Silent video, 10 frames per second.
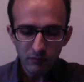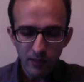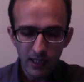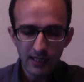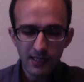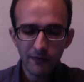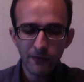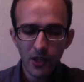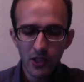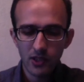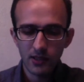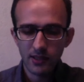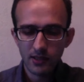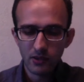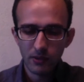It is a functional
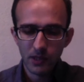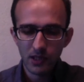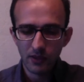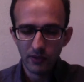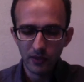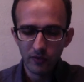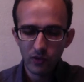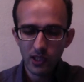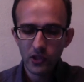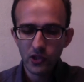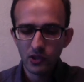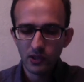description of inferential,